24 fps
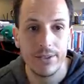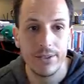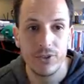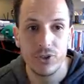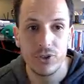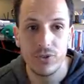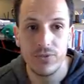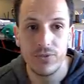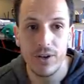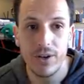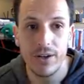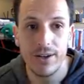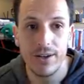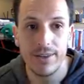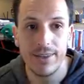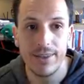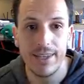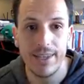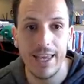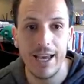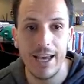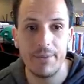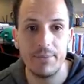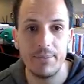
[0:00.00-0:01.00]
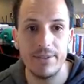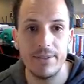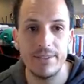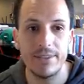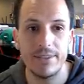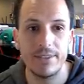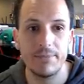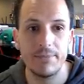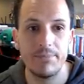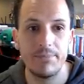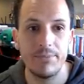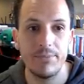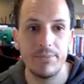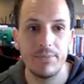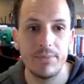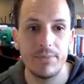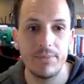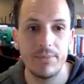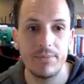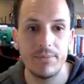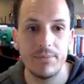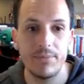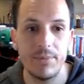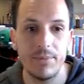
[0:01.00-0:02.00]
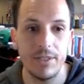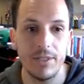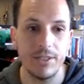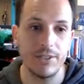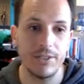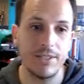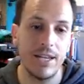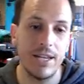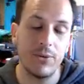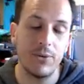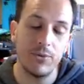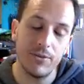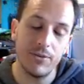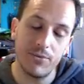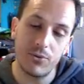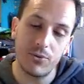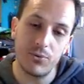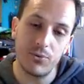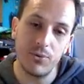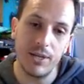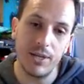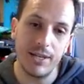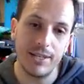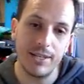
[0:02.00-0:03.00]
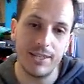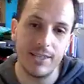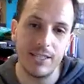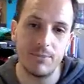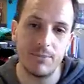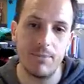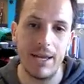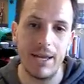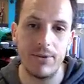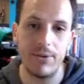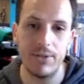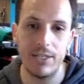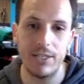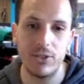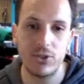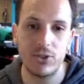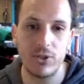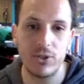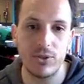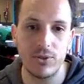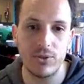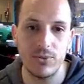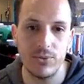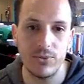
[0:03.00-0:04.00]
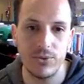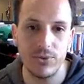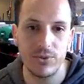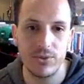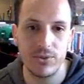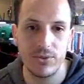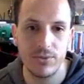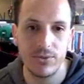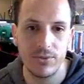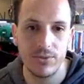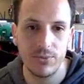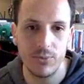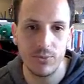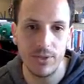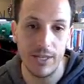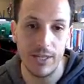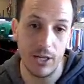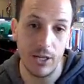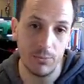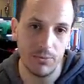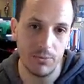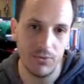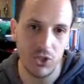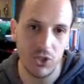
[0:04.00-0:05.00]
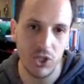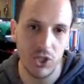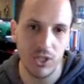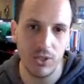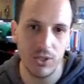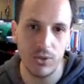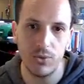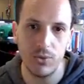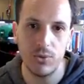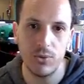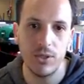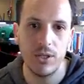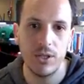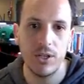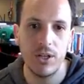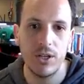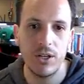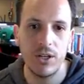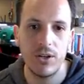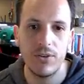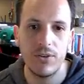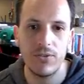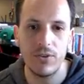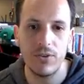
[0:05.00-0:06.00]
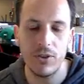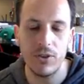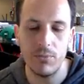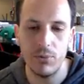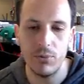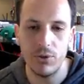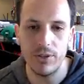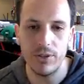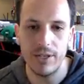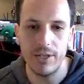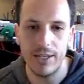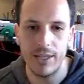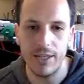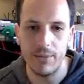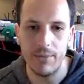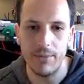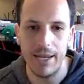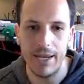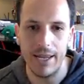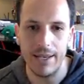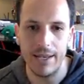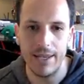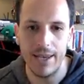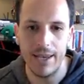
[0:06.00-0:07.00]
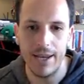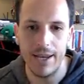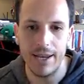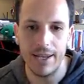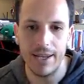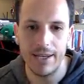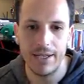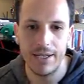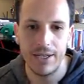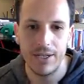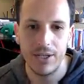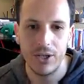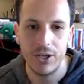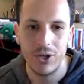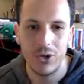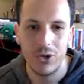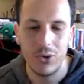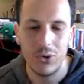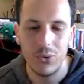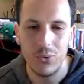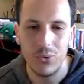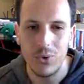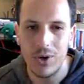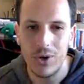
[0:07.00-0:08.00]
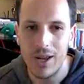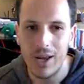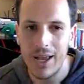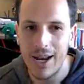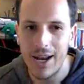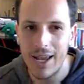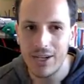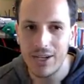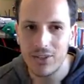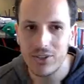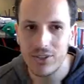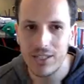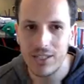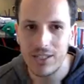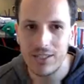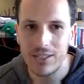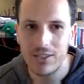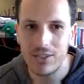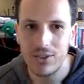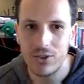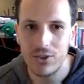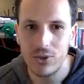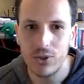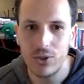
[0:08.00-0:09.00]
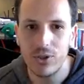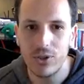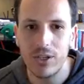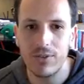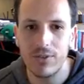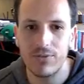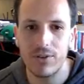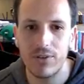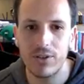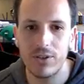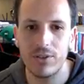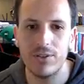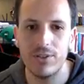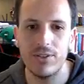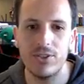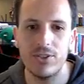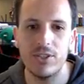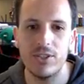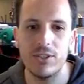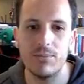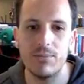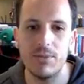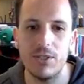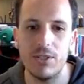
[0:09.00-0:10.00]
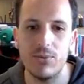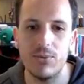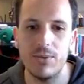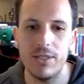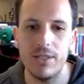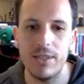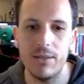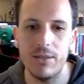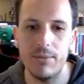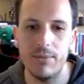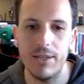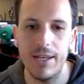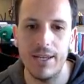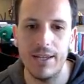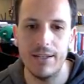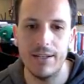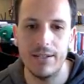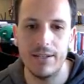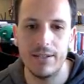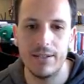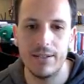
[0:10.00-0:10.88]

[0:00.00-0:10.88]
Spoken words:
So far nothing happens, because now we've created these bounding circles with the help of Chingu for the bullet and the bad guy. We're not actually looking for collisions between them yet.